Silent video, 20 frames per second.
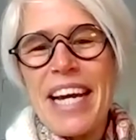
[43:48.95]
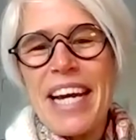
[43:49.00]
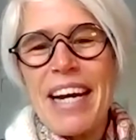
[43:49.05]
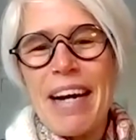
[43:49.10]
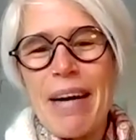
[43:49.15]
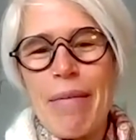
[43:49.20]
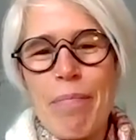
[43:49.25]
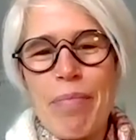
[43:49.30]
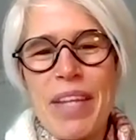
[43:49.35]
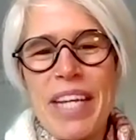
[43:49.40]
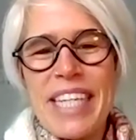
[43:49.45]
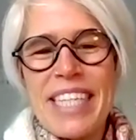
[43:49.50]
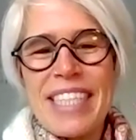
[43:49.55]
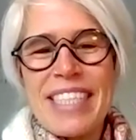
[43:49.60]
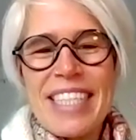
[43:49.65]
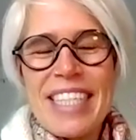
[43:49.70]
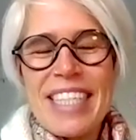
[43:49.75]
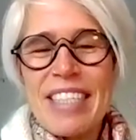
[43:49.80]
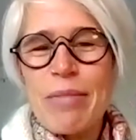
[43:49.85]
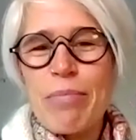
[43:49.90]

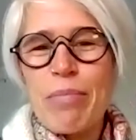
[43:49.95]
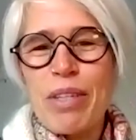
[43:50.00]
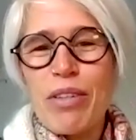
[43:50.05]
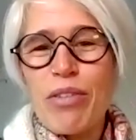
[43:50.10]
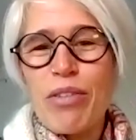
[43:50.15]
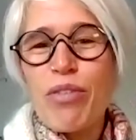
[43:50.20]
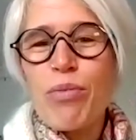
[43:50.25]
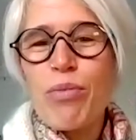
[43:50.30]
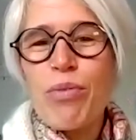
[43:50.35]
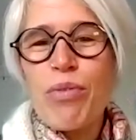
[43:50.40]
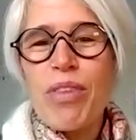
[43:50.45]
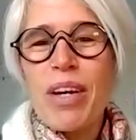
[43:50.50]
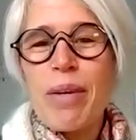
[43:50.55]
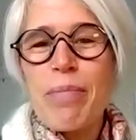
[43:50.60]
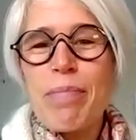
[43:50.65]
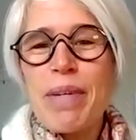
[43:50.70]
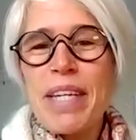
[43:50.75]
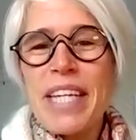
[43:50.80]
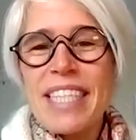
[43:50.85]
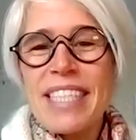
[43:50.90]
accessible through the
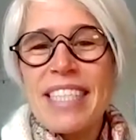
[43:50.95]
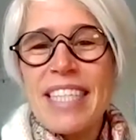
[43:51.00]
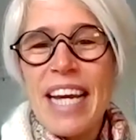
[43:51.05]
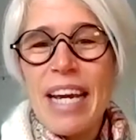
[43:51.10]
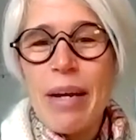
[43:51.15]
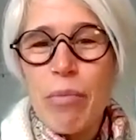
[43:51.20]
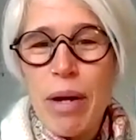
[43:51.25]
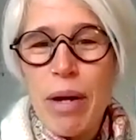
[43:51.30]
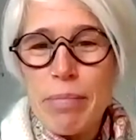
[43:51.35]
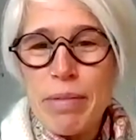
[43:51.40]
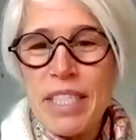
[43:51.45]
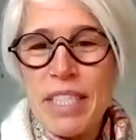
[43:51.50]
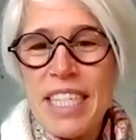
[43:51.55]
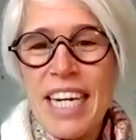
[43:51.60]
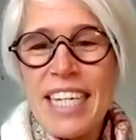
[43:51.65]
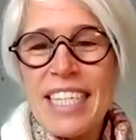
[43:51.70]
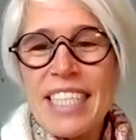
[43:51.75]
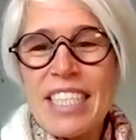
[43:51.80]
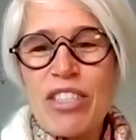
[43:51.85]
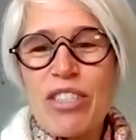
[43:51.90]
PSA
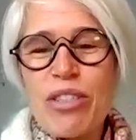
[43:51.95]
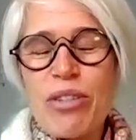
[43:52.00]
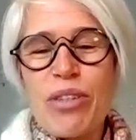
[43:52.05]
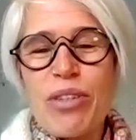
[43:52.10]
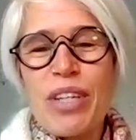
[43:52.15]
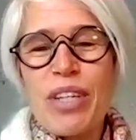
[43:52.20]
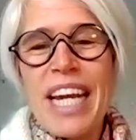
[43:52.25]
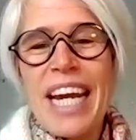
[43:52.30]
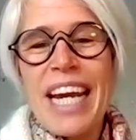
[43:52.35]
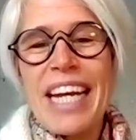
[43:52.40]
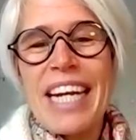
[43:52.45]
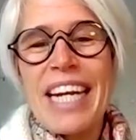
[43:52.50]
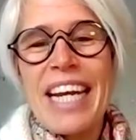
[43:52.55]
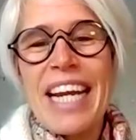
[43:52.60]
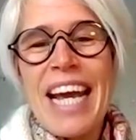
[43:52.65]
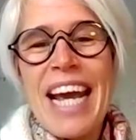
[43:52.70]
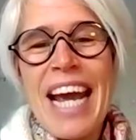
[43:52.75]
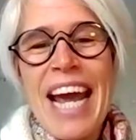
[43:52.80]
website, so you can